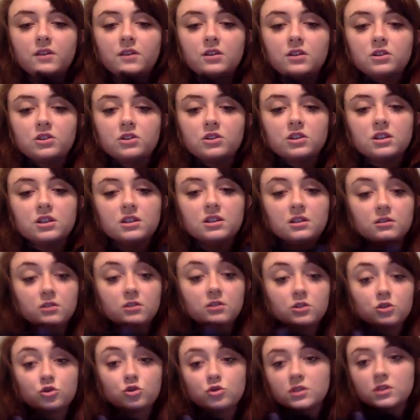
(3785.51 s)
their
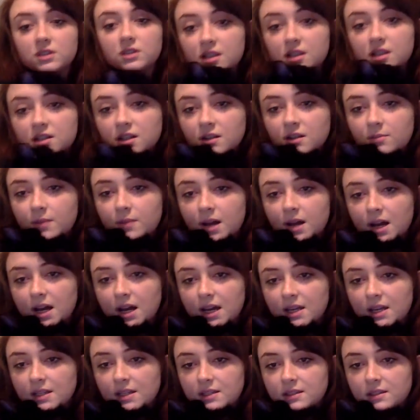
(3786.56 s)
strategic
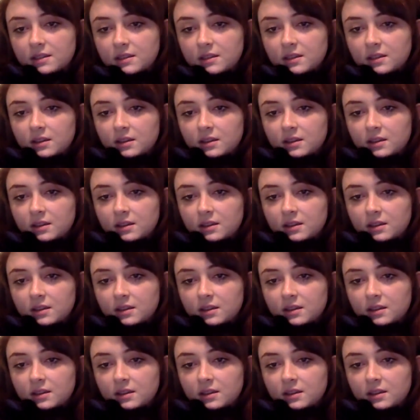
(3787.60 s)
mind,